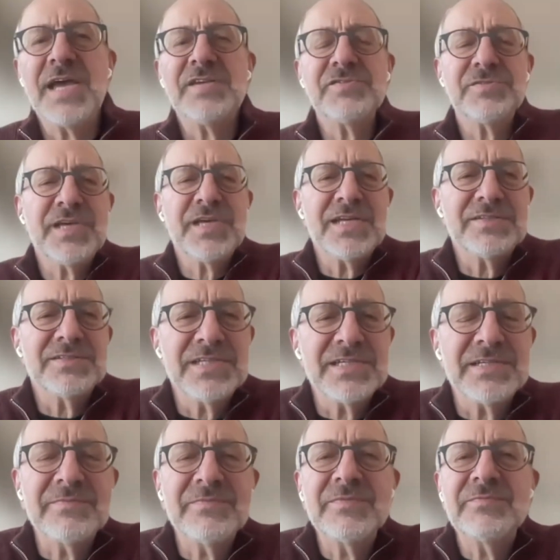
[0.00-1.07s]
thanks for that,
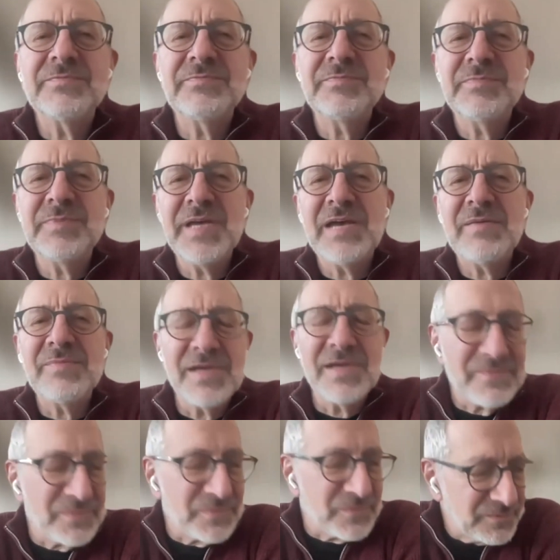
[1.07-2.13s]

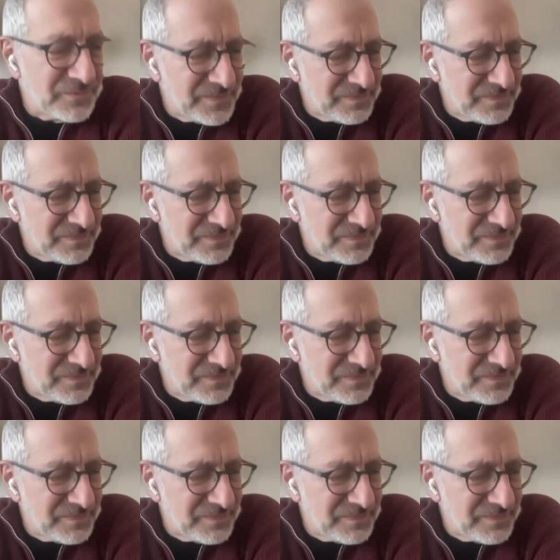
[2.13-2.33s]
Pam.